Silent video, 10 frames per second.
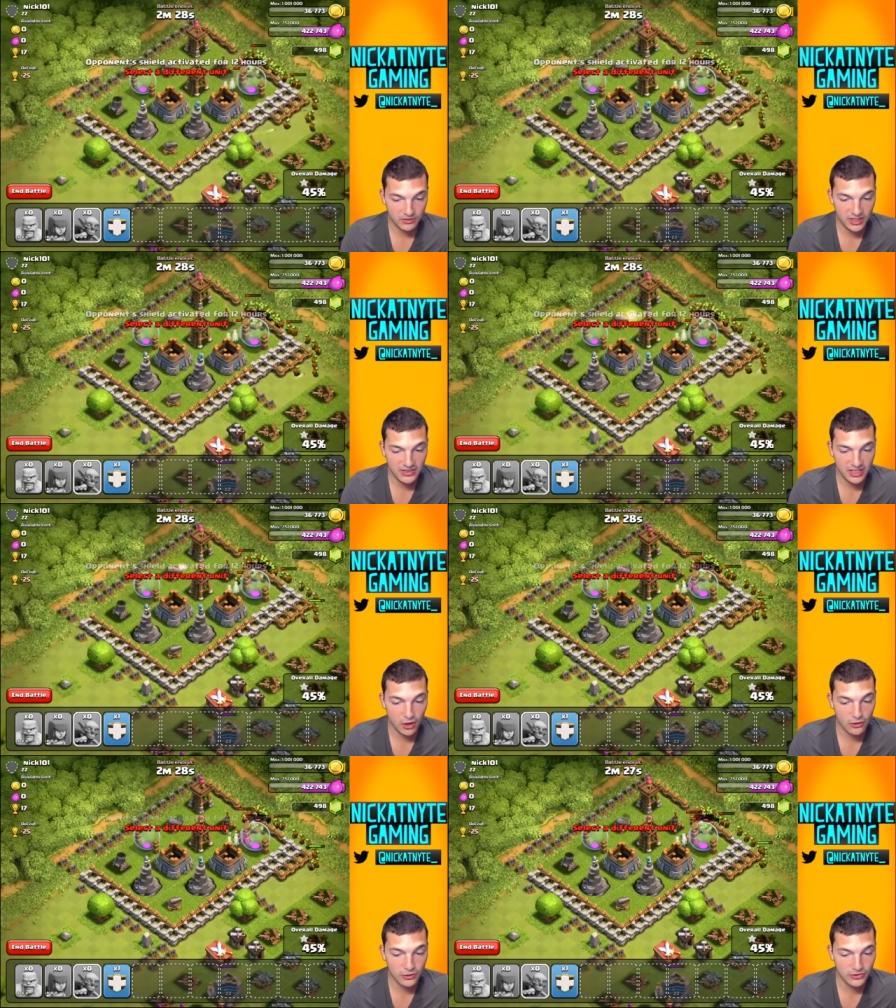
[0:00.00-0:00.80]
If they take
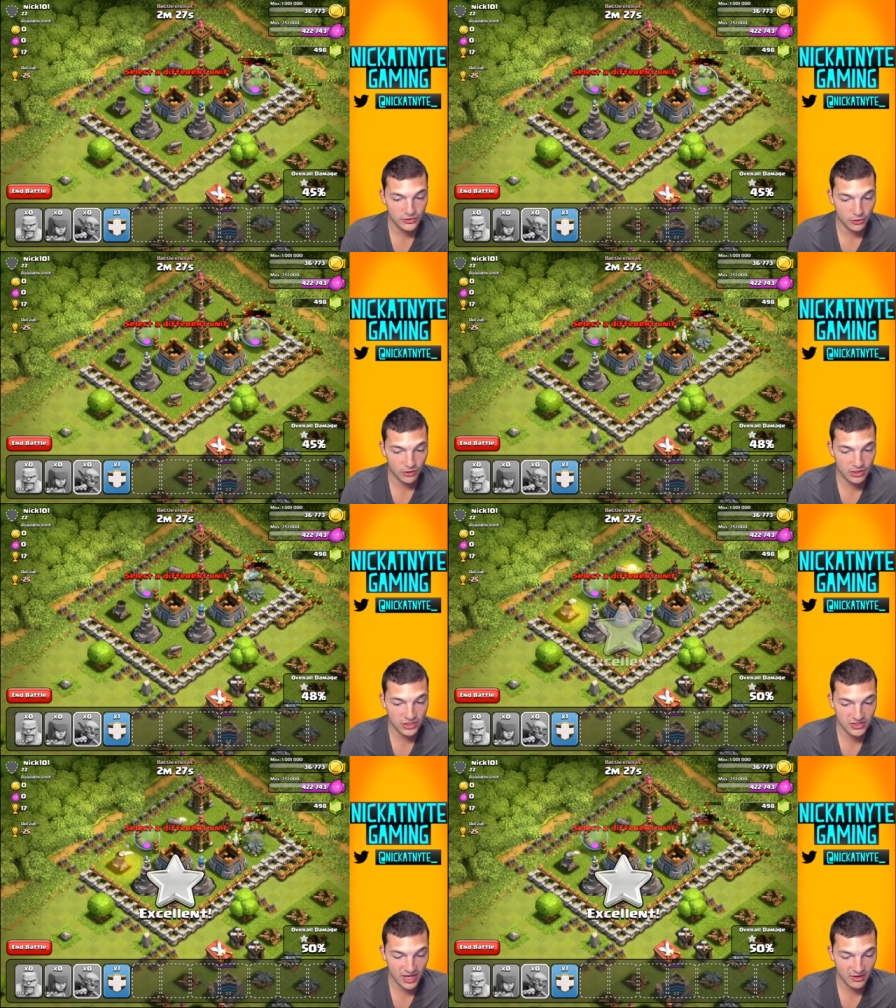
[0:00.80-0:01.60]
all those
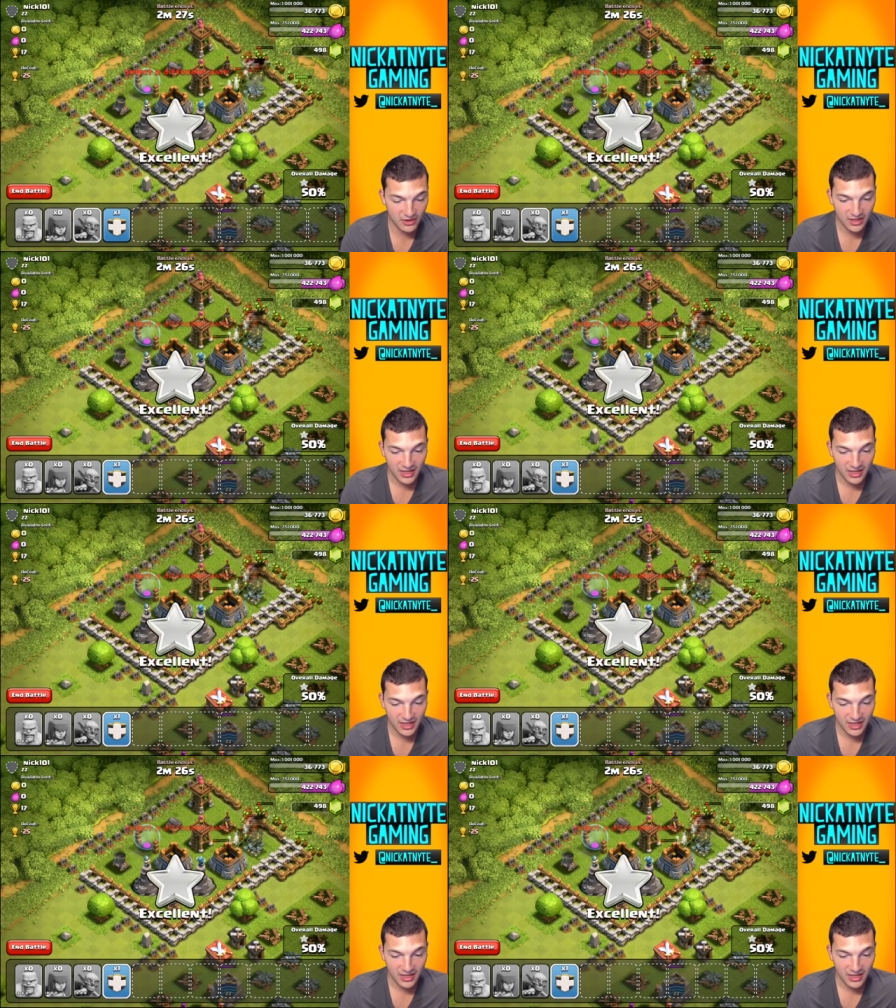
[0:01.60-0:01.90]
storages out